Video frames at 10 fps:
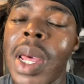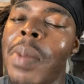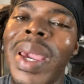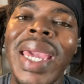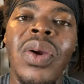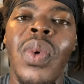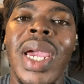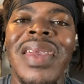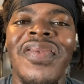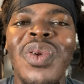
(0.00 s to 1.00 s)
But anyway,
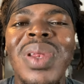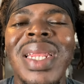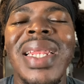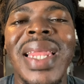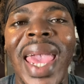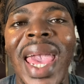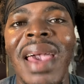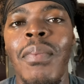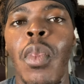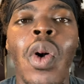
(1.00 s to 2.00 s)
if you need to
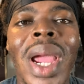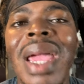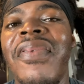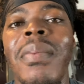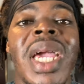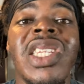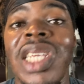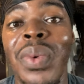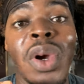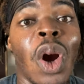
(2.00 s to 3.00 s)
have more information
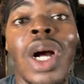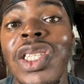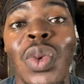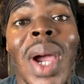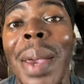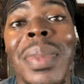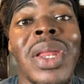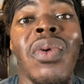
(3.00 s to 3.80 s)
in regards to how many